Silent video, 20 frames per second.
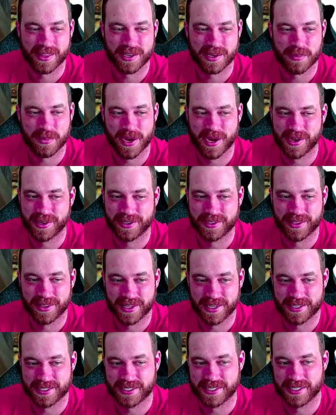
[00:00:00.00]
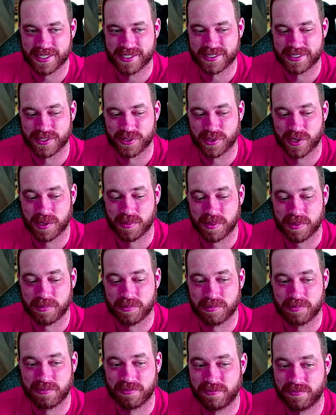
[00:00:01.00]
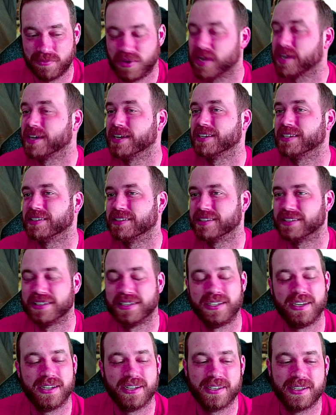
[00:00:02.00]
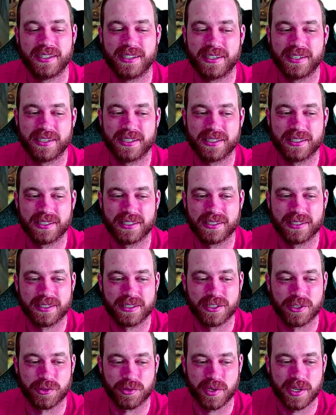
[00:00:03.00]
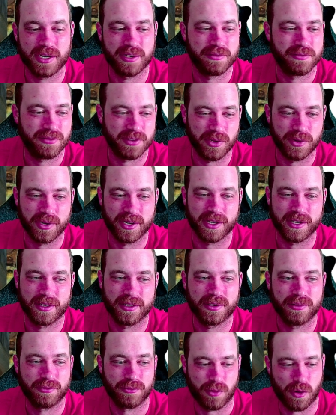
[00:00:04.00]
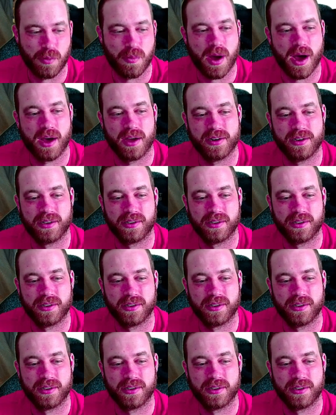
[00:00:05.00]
about this. Is they're going to be fucking green floating robot